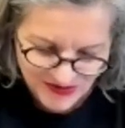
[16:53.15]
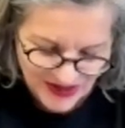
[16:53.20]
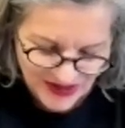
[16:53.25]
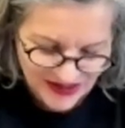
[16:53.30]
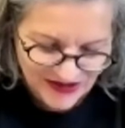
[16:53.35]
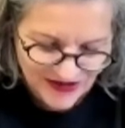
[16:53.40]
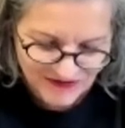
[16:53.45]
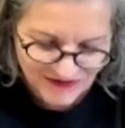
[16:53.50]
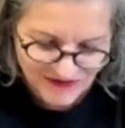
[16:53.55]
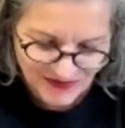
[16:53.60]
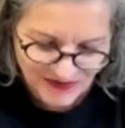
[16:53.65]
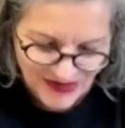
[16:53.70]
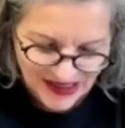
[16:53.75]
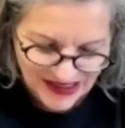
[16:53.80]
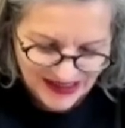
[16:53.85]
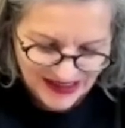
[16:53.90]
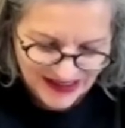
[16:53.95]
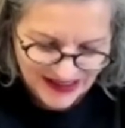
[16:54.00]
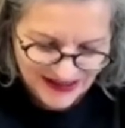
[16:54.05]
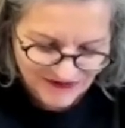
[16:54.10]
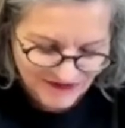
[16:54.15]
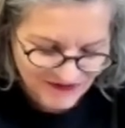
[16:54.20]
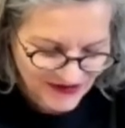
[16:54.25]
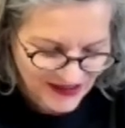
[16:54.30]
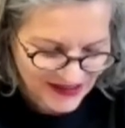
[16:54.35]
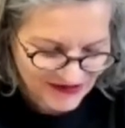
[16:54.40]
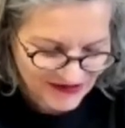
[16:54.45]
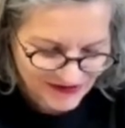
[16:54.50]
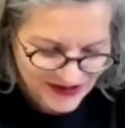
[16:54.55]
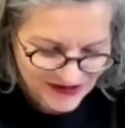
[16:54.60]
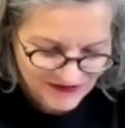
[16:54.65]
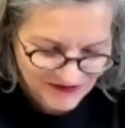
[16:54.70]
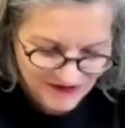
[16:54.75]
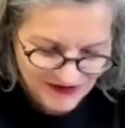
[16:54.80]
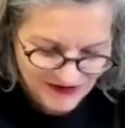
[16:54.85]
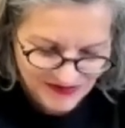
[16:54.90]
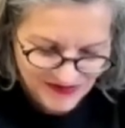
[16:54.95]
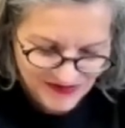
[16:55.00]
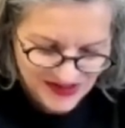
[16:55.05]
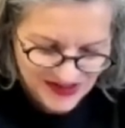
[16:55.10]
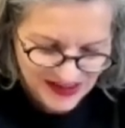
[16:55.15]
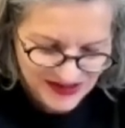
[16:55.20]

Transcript: one of my favorite films,